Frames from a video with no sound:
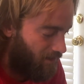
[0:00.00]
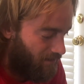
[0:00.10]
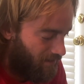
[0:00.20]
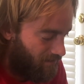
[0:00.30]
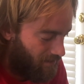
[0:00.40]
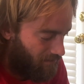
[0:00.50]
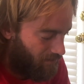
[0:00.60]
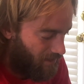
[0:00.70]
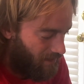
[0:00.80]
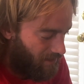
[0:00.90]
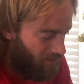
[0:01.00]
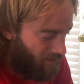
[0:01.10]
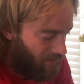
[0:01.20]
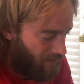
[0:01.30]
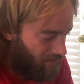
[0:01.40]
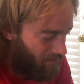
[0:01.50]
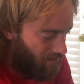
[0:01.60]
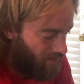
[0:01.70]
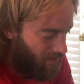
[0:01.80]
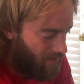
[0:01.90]
This knife right here is
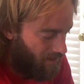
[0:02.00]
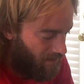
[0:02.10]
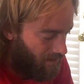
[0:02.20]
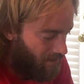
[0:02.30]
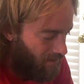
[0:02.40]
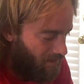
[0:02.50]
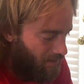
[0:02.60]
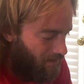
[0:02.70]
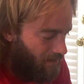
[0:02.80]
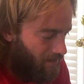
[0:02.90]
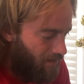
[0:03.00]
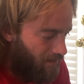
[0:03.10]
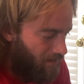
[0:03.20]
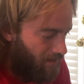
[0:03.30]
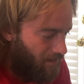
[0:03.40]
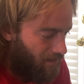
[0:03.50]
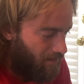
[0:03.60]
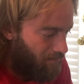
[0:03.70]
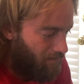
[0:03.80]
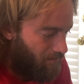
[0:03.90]
the, I
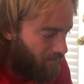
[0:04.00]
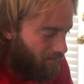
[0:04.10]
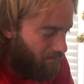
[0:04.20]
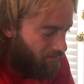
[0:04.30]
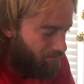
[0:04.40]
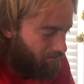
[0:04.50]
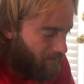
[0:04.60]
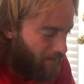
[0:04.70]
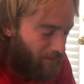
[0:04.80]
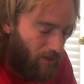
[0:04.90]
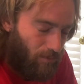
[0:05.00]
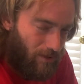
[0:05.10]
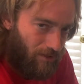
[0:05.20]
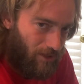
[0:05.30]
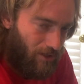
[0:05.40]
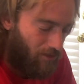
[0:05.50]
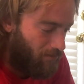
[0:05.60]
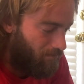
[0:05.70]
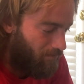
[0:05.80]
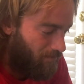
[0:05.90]
forget what it's called,
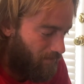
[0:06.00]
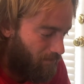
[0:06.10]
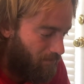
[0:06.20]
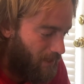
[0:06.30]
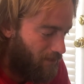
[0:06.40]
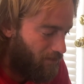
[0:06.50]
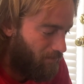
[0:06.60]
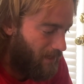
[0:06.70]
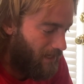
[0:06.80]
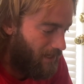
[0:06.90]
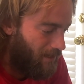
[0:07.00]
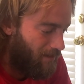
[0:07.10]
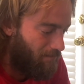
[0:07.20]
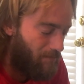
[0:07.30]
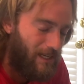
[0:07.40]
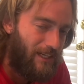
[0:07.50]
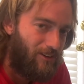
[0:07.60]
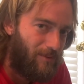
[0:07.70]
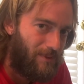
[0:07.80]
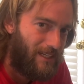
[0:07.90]
Benchmade Mini
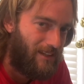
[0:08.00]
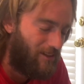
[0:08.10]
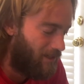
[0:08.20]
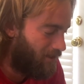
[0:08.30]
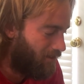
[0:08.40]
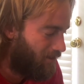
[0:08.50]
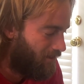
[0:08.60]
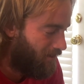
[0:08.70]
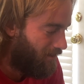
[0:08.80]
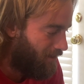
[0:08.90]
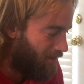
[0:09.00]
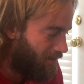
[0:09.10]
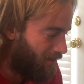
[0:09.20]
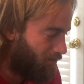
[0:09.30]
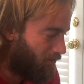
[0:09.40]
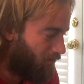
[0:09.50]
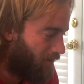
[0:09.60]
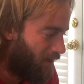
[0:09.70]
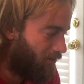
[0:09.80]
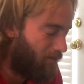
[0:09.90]
Griptilian. This was
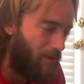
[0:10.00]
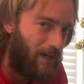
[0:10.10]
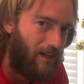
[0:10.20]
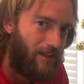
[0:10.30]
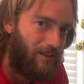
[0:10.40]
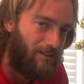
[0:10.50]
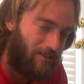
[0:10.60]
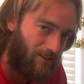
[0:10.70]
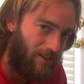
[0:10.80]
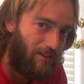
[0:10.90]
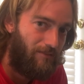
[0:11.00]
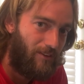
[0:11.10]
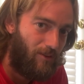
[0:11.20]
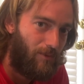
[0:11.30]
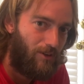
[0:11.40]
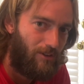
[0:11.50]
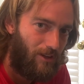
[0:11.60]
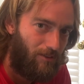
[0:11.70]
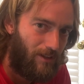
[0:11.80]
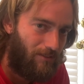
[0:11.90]
found by the filmer
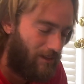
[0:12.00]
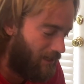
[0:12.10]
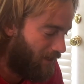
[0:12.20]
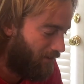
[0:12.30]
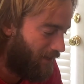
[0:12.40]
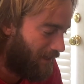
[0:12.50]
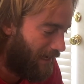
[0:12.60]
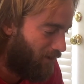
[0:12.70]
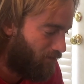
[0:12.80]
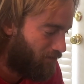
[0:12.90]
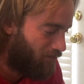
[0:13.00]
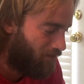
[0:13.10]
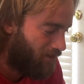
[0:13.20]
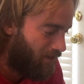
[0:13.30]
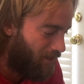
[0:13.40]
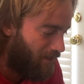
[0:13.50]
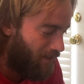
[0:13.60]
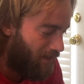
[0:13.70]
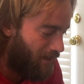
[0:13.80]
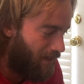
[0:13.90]
Logan right now in a couch,
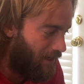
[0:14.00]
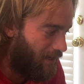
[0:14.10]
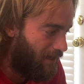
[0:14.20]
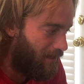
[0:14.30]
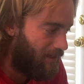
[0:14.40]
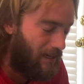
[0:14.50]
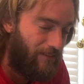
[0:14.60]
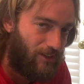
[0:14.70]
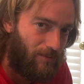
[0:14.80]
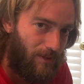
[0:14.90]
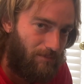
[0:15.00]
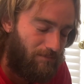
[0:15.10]
and he gave it to me.